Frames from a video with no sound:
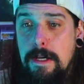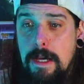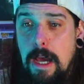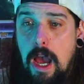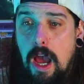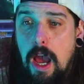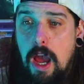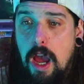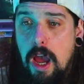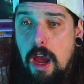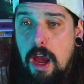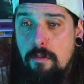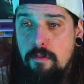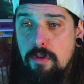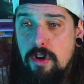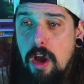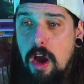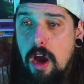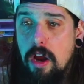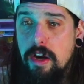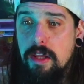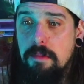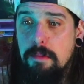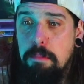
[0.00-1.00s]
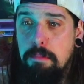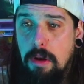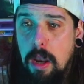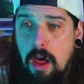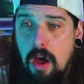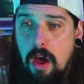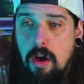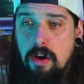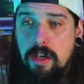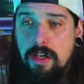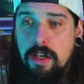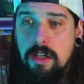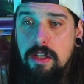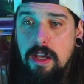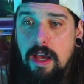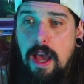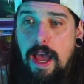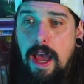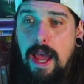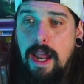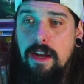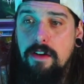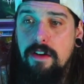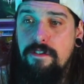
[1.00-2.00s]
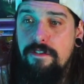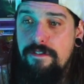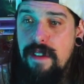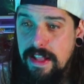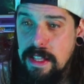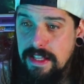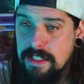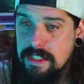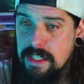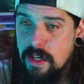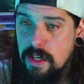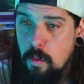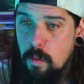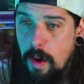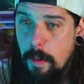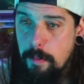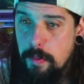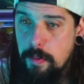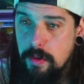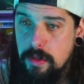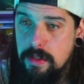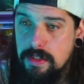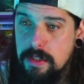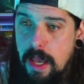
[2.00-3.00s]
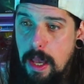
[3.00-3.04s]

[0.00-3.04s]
Regarding block and fencing weapons,